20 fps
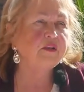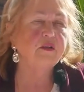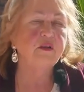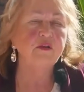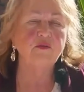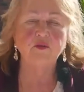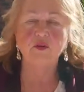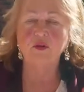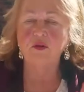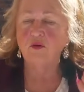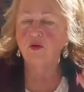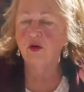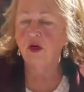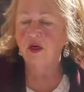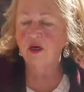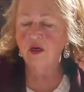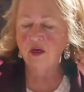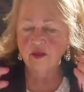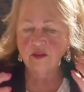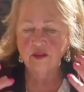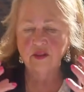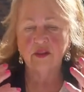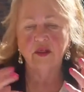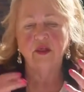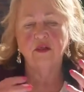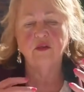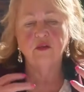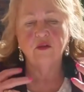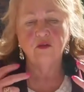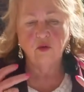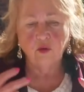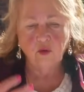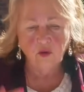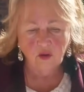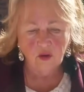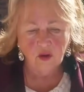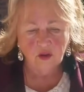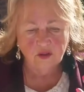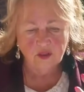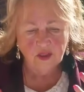If their eyes are
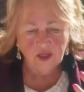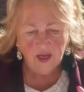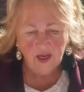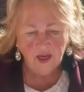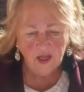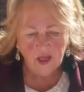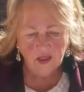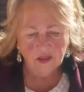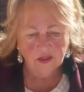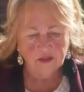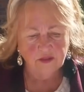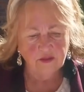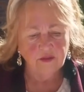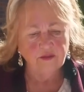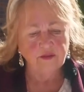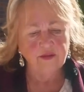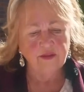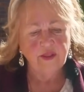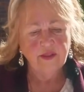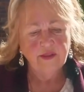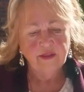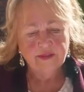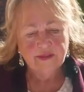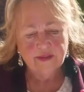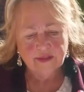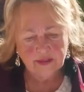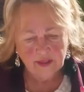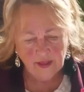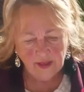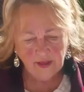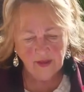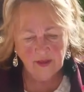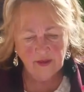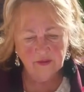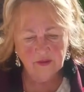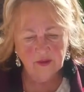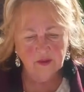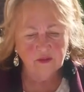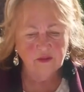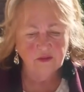dull and
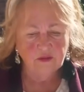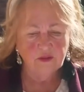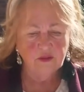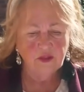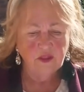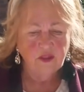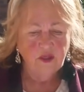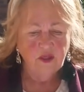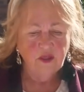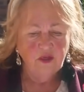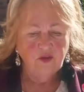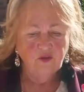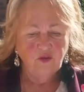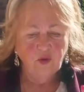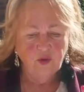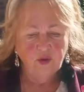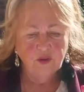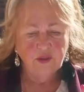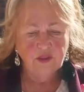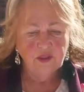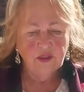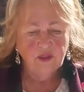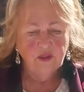sad and not...